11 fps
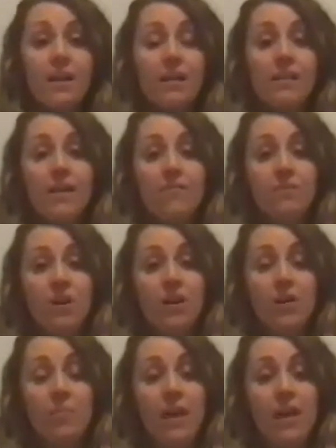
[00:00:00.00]
left
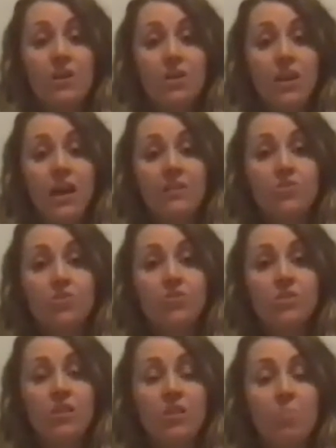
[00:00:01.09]
arm and you're actually
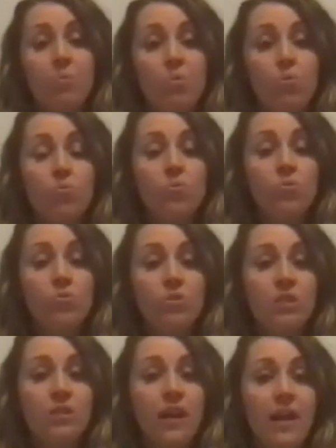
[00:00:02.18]
just gonna pull
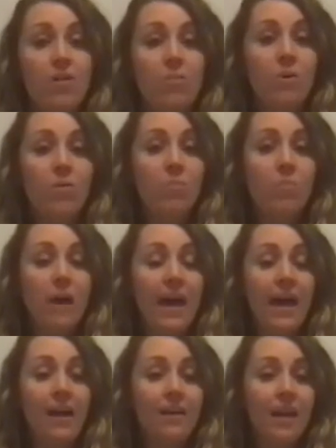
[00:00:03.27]
your elbow
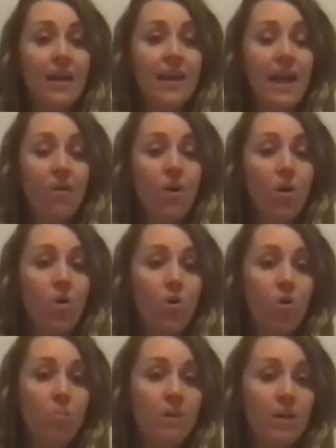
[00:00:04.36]
back and now
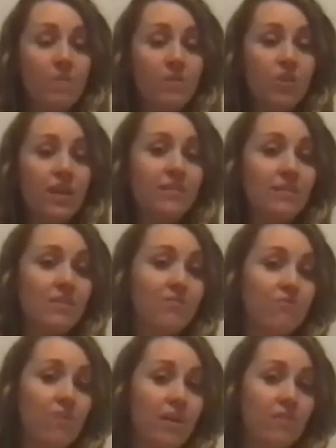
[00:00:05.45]
open up the chest and the
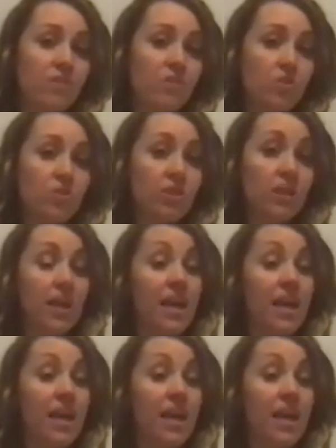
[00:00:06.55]
front of the shoulder.